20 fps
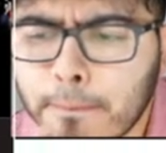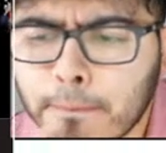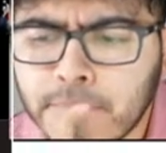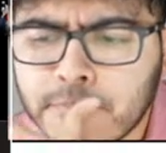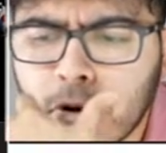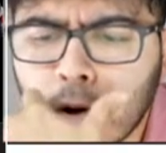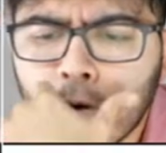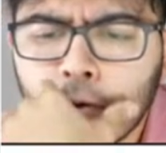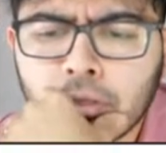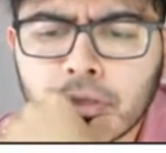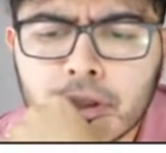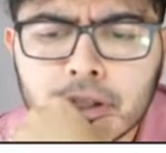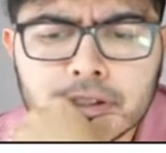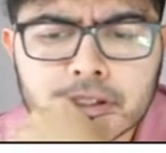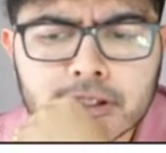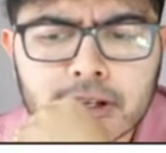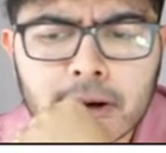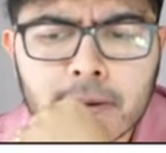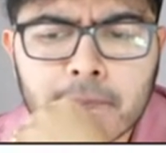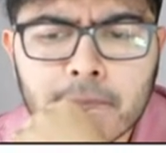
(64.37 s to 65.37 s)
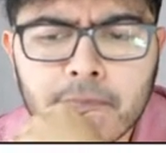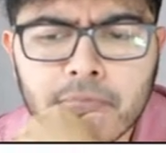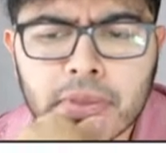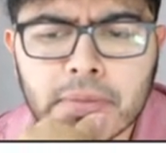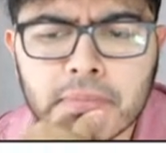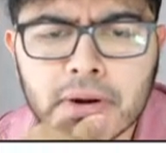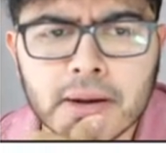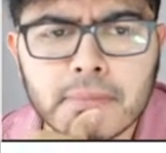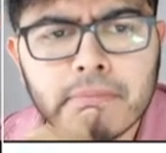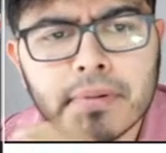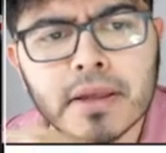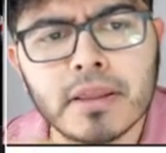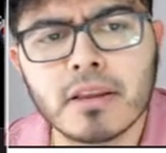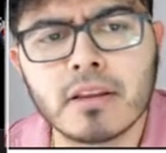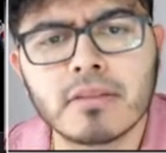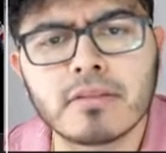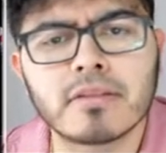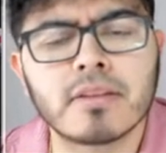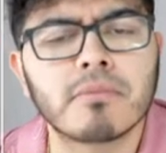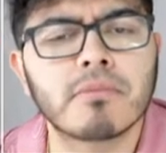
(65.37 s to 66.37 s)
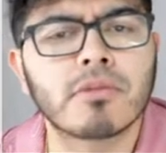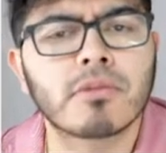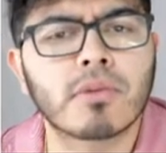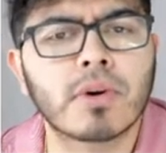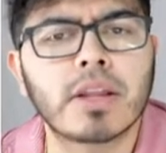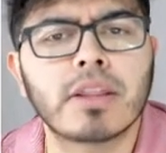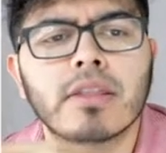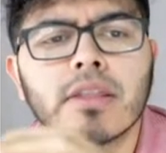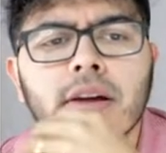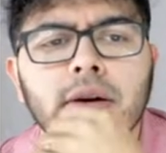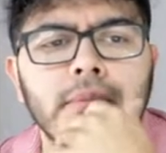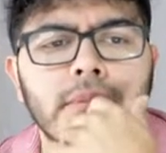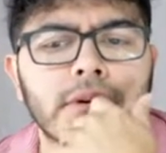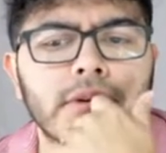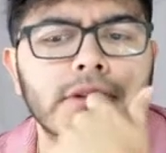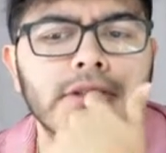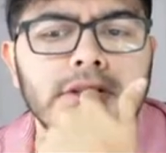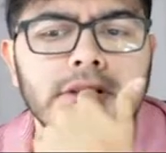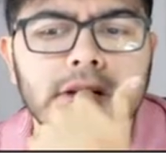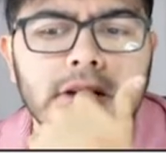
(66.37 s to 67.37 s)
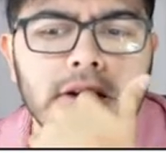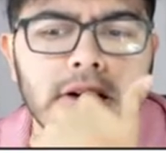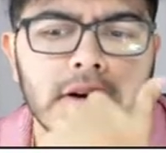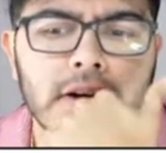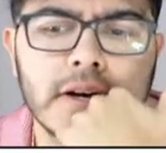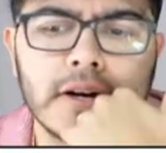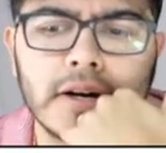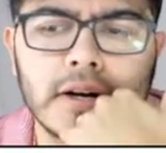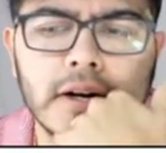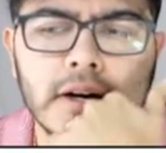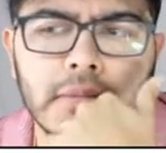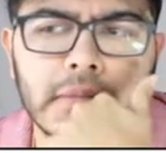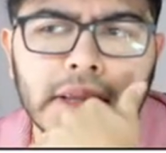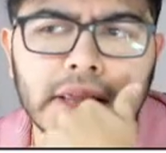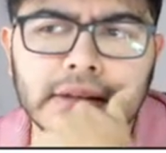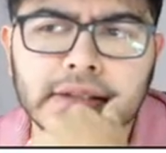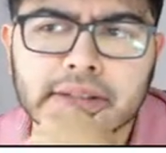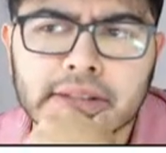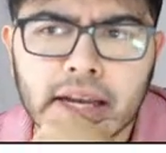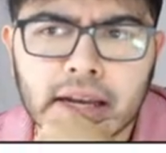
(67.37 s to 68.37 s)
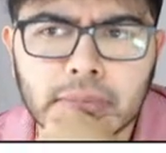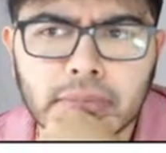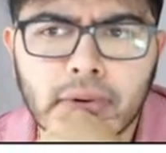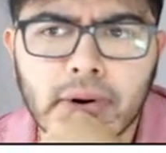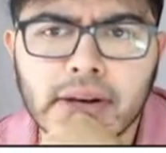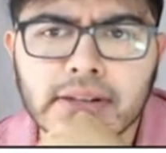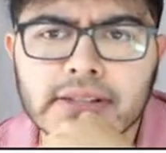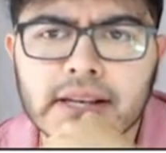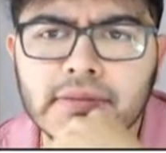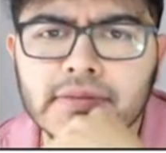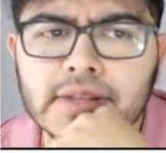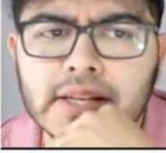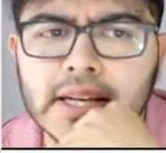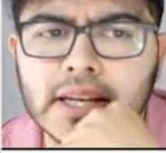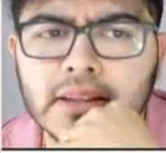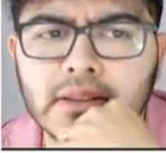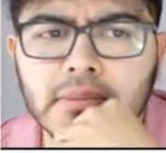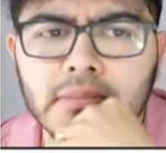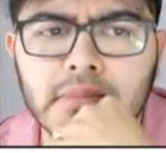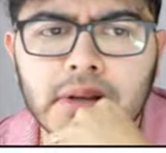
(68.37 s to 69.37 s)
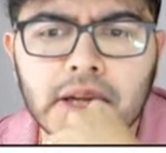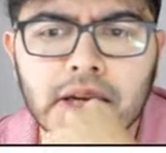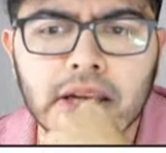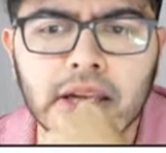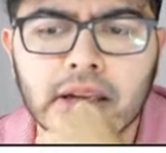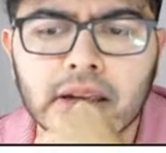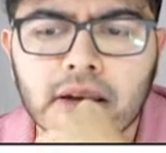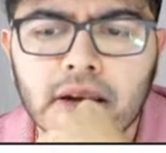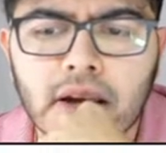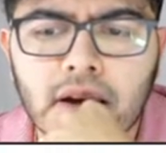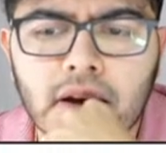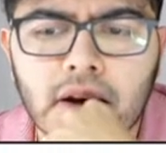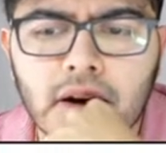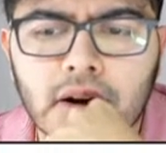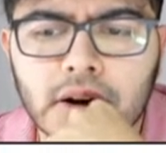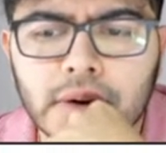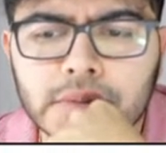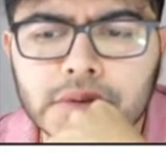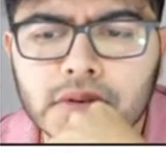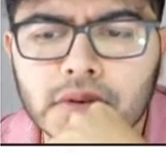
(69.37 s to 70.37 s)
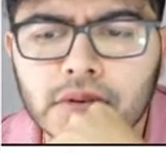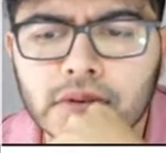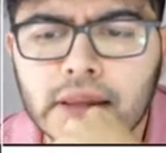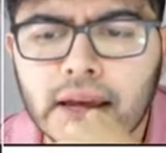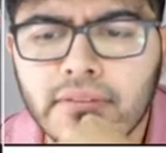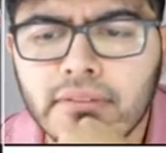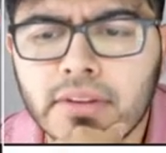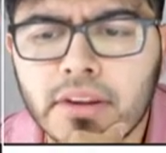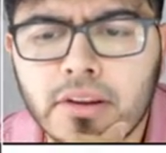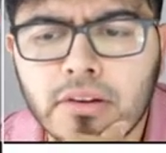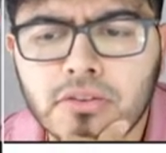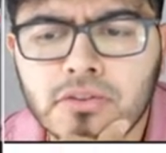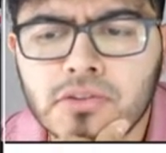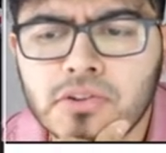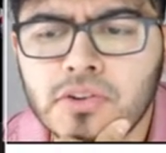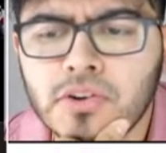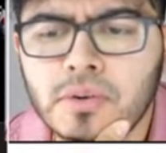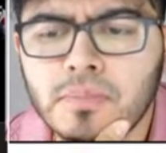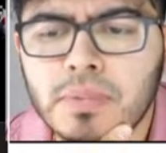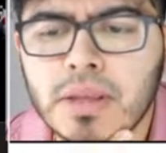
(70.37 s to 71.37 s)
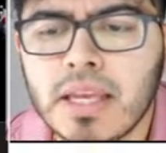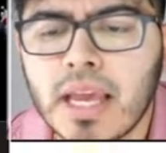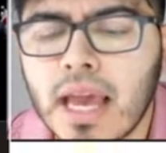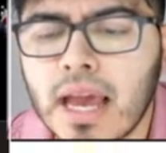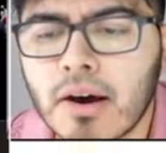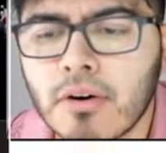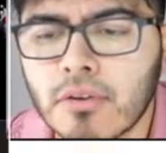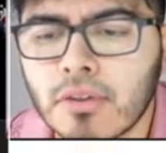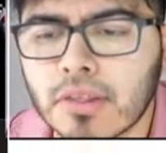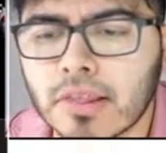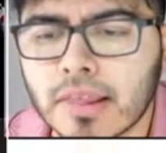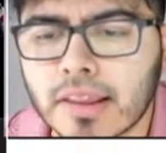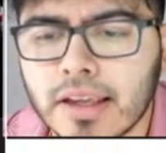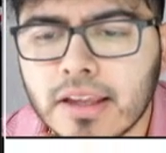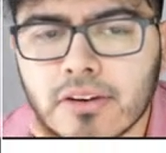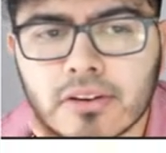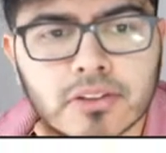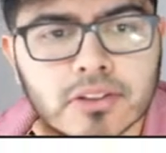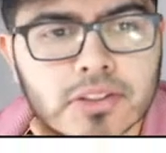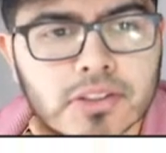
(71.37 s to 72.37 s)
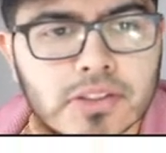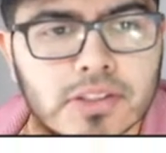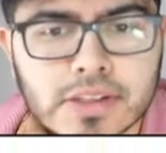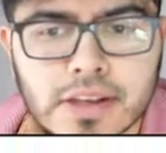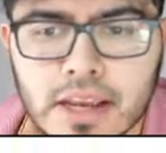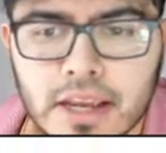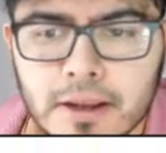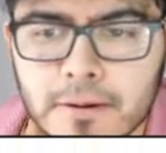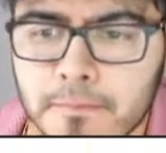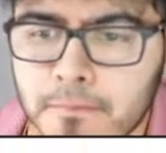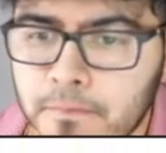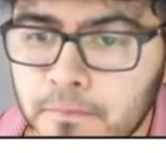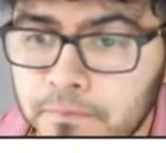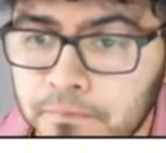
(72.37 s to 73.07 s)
both did some, in my opinion, some great numbers, um, and the stock price have taken a beating. Um, so that video should be out later today.